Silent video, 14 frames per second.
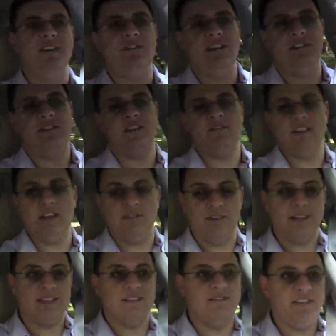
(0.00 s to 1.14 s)
50-50 if you
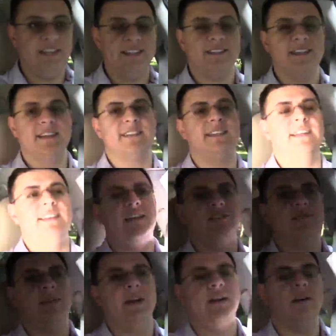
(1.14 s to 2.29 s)
get the V6 in that
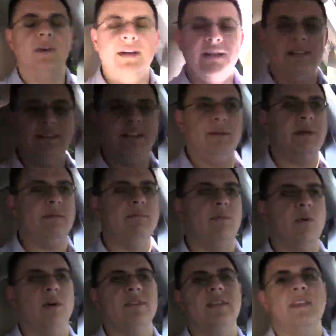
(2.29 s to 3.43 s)
Durango, a little bit
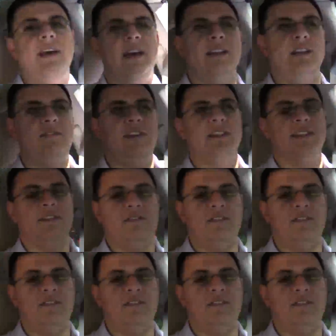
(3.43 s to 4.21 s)
more than that if you get the